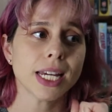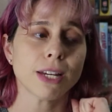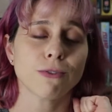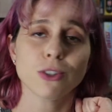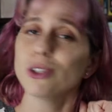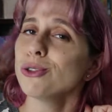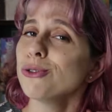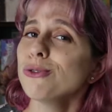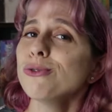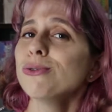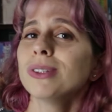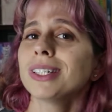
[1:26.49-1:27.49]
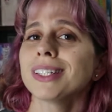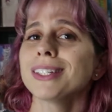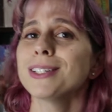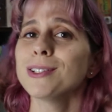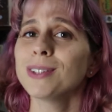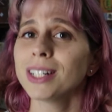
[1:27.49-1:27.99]
if you wanna
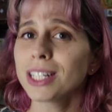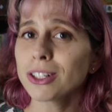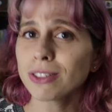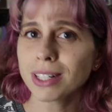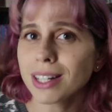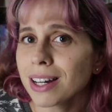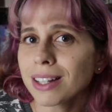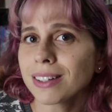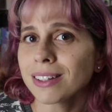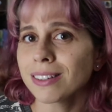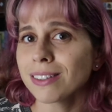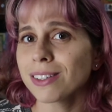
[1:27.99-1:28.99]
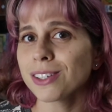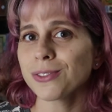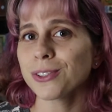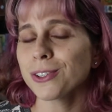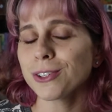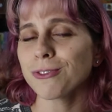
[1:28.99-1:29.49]
do $100
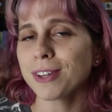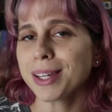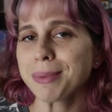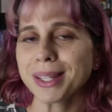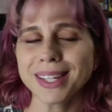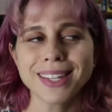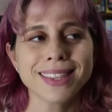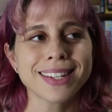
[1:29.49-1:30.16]
for your family,